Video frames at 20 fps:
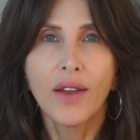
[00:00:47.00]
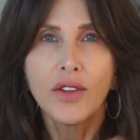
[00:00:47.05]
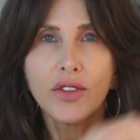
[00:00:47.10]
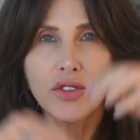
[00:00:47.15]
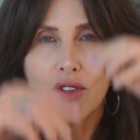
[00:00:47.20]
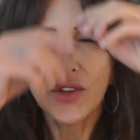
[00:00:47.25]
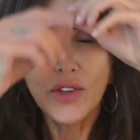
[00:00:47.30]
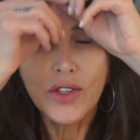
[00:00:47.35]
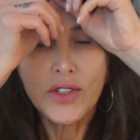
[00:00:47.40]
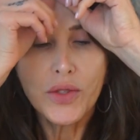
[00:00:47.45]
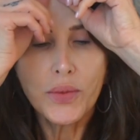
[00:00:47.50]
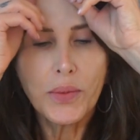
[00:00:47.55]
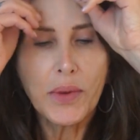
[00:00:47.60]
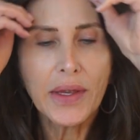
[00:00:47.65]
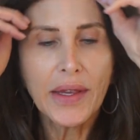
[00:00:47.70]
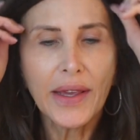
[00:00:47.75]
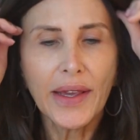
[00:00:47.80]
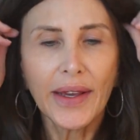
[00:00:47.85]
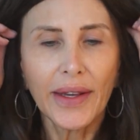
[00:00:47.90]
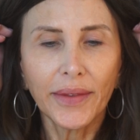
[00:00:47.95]
So let's
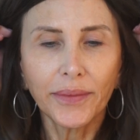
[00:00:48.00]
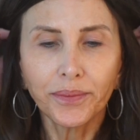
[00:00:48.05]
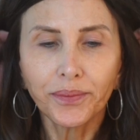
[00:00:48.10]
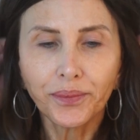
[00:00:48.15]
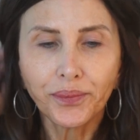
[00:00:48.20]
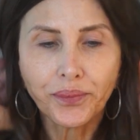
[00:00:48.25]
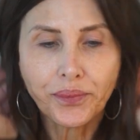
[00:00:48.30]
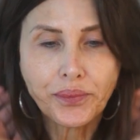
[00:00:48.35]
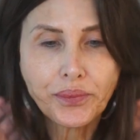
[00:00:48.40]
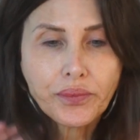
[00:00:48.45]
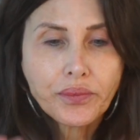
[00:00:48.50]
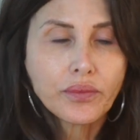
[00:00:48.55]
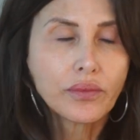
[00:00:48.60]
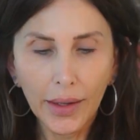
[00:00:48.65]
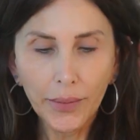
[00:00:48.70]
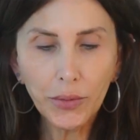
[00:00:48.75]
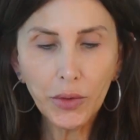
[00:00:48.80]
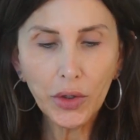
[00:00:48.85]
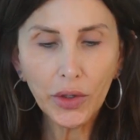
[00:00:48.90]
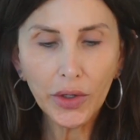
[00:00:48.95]
begin.
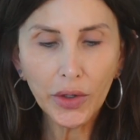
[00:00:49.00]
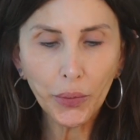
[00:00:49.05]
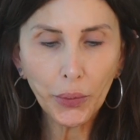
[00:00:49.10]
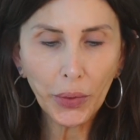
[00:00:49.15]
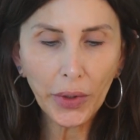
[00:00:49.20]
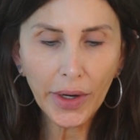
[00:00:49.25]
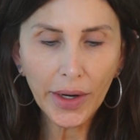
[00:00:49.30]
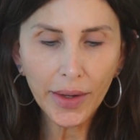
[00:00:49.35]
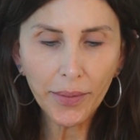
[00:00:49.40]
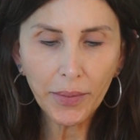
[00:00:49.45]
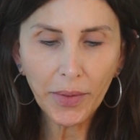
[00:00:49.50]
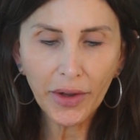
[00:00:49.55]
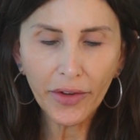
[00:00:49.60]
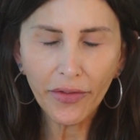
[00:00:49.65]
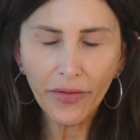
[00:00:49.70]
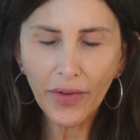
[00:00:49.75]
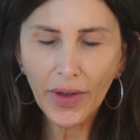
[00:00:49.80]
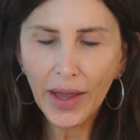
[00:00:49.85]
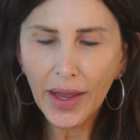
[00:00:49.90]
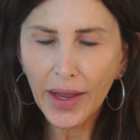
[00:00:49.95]
I'm gonna prep my
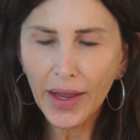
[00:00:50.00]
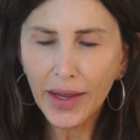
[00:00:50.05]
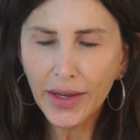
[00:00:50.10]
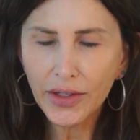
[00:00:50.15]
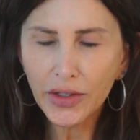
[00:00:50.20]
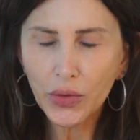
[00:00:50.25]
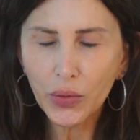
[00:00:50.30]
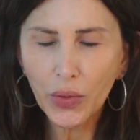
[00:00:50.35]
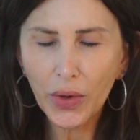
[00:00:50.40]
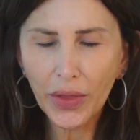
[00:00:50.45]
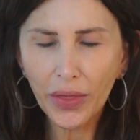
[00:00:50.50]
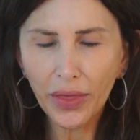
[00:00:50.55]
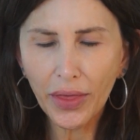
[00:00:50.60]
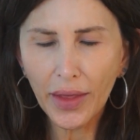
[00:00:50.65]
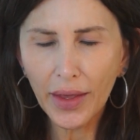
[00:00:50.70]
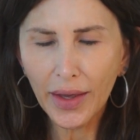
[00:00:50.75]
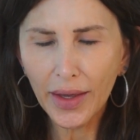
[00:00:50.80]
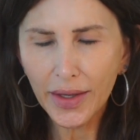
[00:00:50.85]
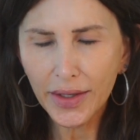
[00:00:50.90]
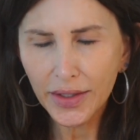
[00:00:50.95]
face with
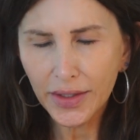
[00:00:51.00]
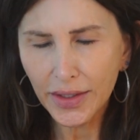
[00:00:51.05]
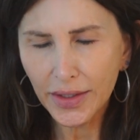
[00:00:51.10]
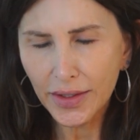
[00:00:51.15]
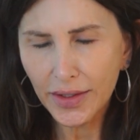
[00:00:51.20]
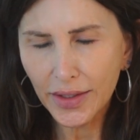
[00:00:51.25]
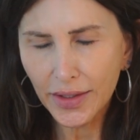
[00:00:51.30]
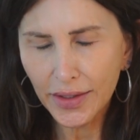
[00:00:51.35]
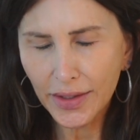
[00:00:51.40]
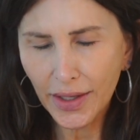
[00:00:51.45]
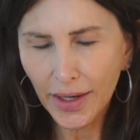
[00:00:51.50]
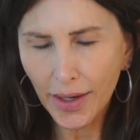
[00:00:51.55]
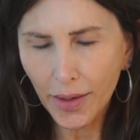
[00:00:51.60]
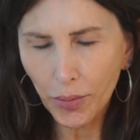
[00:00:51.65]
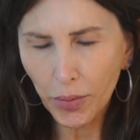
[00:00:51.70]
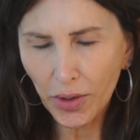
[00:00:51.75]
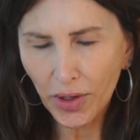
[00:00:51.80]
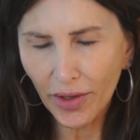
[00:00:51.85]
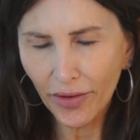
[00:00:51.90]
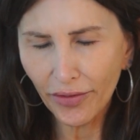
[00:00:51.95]
this. It's a
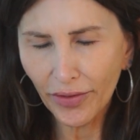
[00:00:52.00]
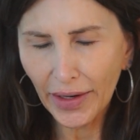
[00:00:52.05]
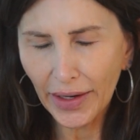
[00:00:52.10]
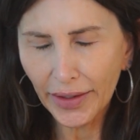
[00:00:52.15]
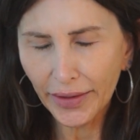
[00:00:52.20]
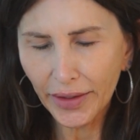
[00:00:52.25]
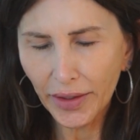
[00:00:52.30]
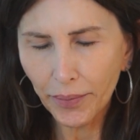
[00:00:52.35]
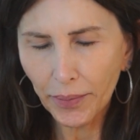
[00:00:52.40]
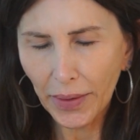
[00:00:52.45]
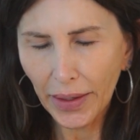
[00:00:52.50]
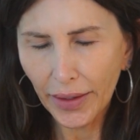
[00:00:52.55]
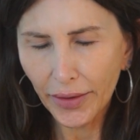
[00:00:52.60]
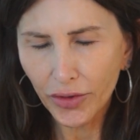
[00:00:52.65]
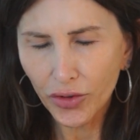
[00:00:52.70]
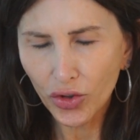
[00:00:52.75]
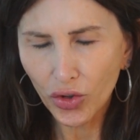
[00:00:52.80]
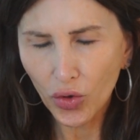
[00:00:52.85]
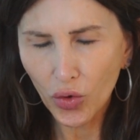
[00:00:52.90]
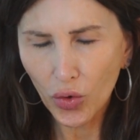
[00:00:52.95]
sample I found in my
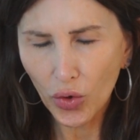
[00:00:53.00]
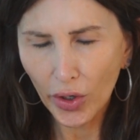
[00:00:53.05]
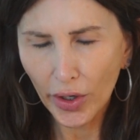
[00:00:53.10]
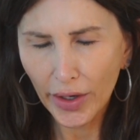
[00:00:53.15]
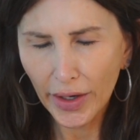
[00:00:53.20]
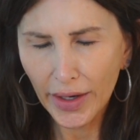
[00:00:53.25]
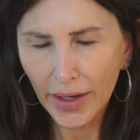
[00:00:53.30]
drawer.